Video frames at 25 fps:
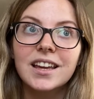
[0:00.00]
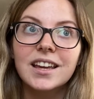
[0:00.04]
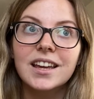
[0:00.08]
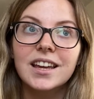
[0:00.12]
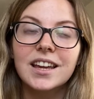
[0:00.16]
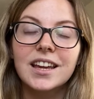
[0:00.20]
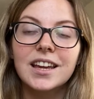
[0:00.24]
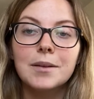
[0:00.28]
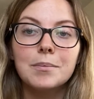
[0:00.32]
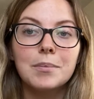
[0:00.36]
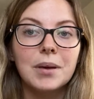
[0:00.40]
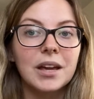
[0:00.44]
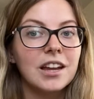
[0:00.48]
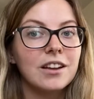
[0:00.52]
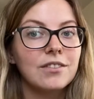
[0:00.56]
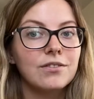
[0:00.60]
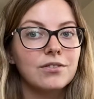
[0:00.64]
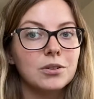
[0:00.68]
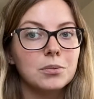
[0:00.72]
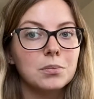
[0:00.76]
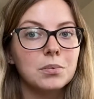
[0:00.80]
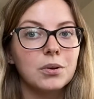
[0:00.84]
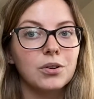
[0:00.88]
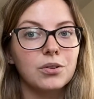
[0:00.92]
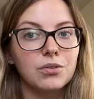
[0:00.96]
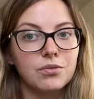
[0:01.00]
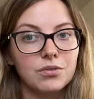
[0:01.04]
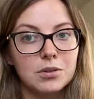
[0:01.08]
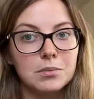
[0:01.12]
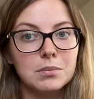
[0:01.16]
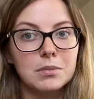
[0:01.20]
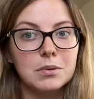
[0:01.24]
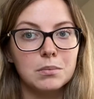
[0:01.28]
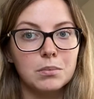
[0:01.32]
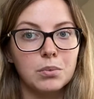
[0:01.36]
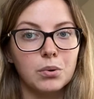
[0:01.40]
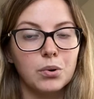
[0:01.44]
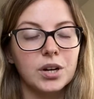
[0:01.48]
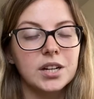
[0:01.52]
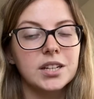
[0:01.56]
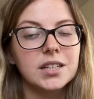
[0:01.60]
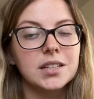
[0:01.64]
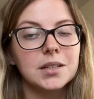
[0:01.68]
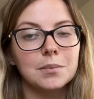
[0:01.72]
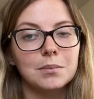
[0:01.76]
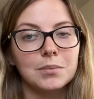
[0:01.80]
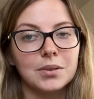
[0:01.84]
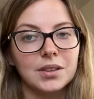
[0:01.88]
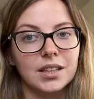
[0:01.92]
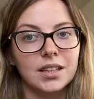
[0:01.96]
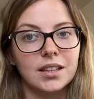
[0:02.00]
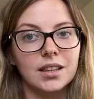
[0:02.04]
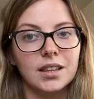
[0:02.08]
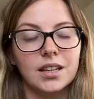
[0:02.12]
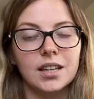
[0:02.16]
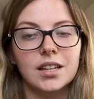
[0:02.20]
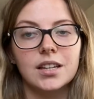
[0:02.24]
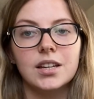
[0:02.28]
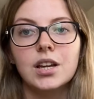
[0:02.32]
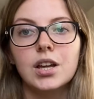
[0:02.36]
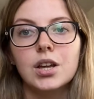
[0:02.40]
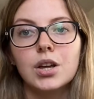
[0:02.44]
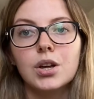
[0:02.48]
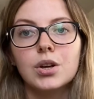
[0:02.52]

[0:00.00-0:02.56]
it paid for both room and board completely.